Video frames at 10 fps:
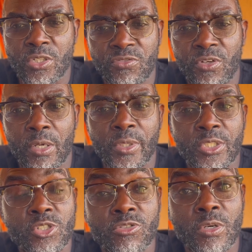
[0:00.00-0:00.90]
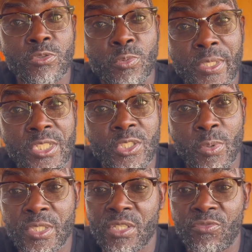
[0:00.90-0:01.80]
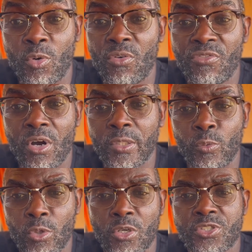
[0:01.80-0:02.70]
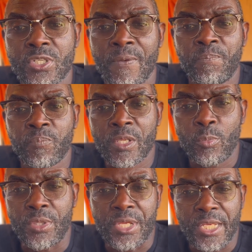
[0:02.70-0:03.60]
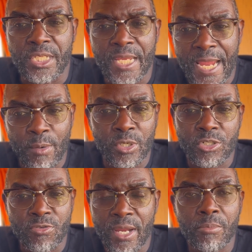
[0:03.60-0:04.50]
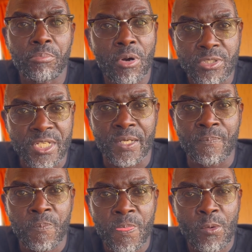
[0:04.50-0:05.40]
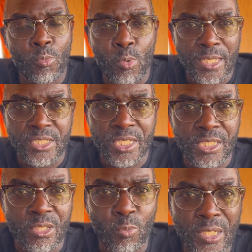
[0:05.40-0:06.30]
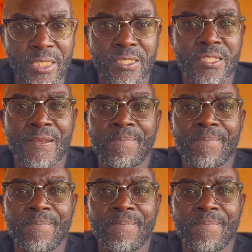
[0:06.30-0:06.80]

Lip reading: following Euro 2024 final loss, with Eddie Howe and Graham Potter waiting in the wings.